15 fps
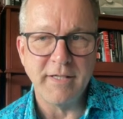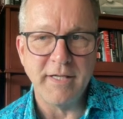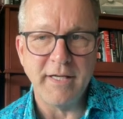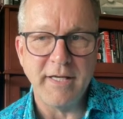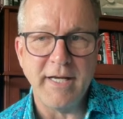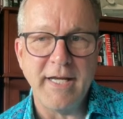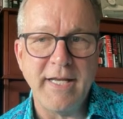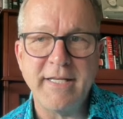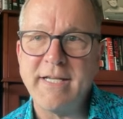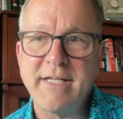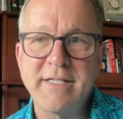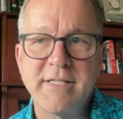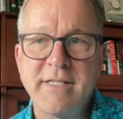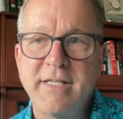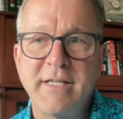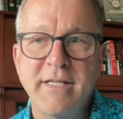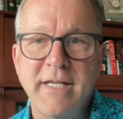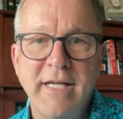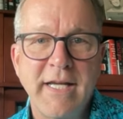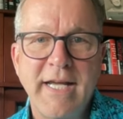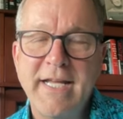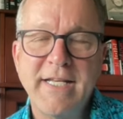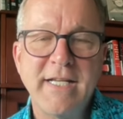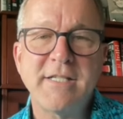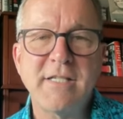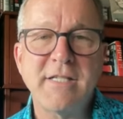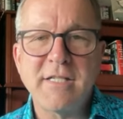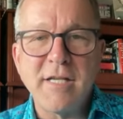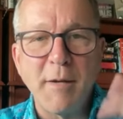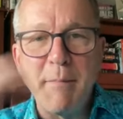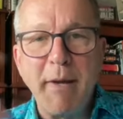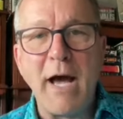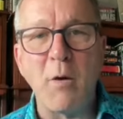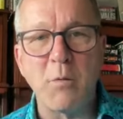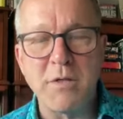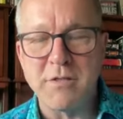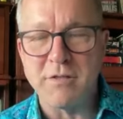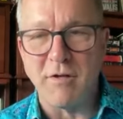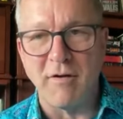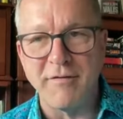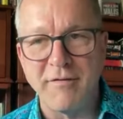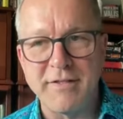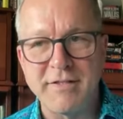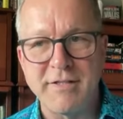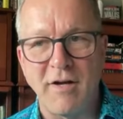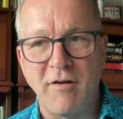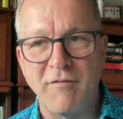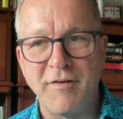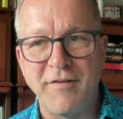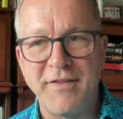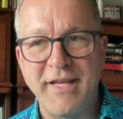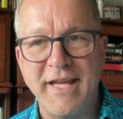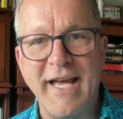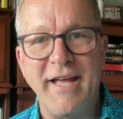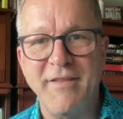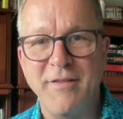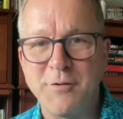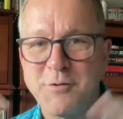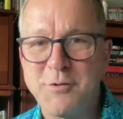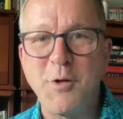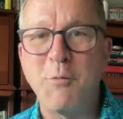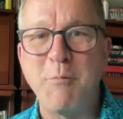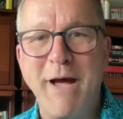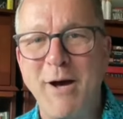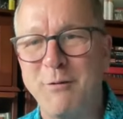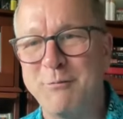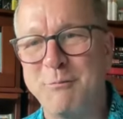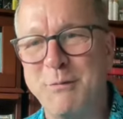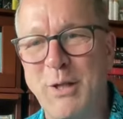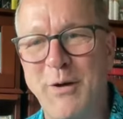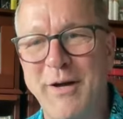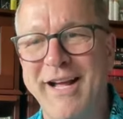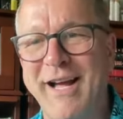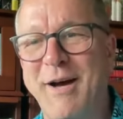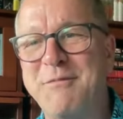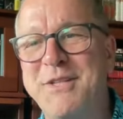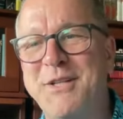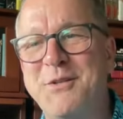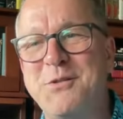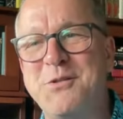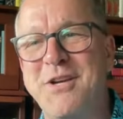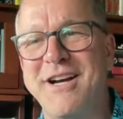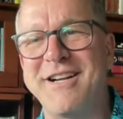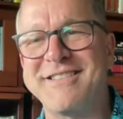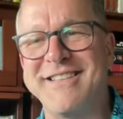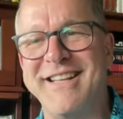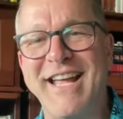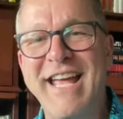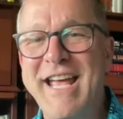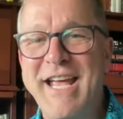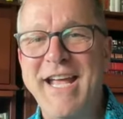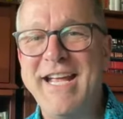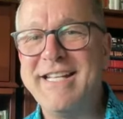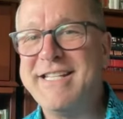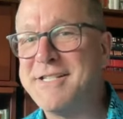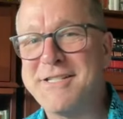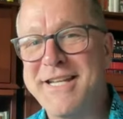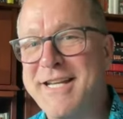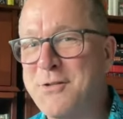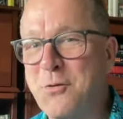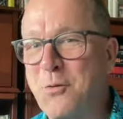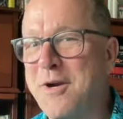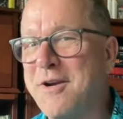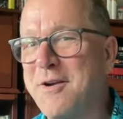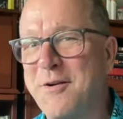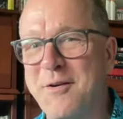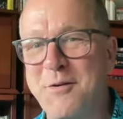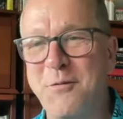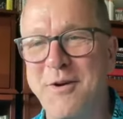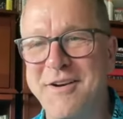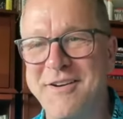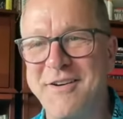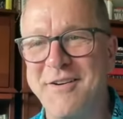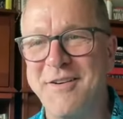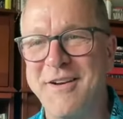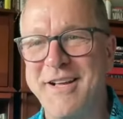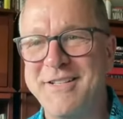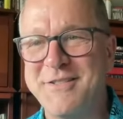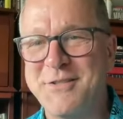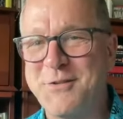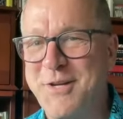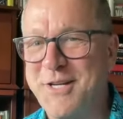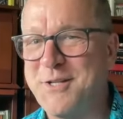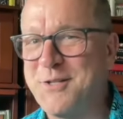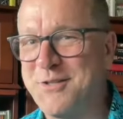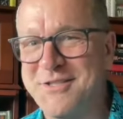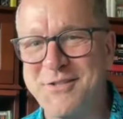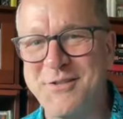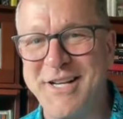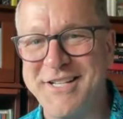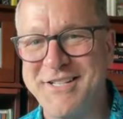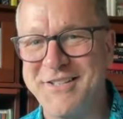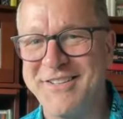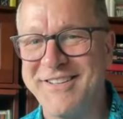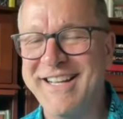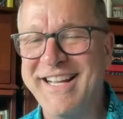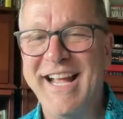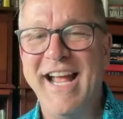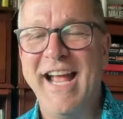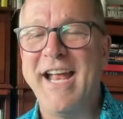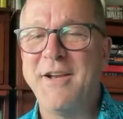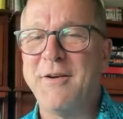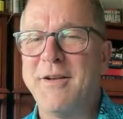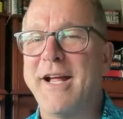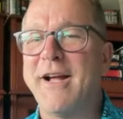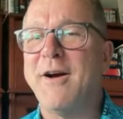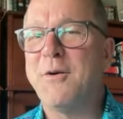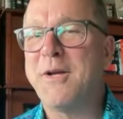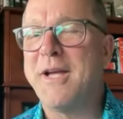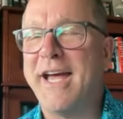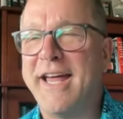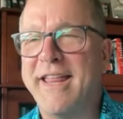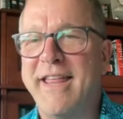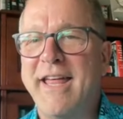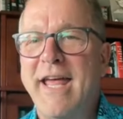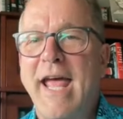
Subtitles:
It doesn't somehow resolve itself at the end. There's no mountain blowing up, to use Jacques' slang. It just gets weirder and weirder and stranger, and you're like, okay.